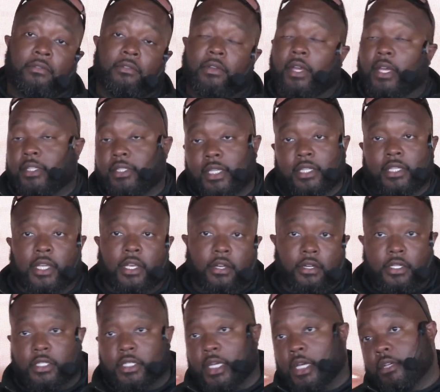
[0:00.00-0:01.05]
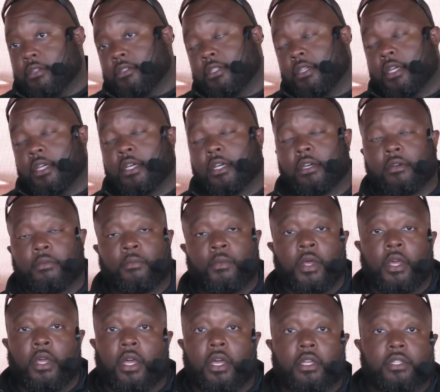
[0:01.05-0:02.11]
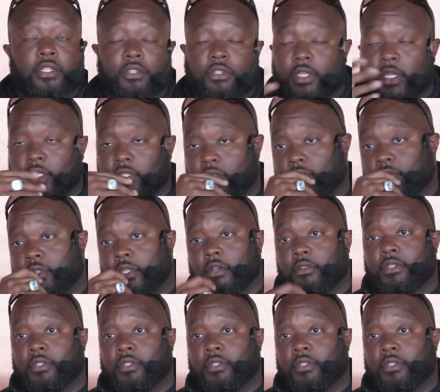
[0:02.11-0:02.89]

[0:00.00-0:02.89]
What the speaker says: I said, the Heritage House, Central Texas Youth Service.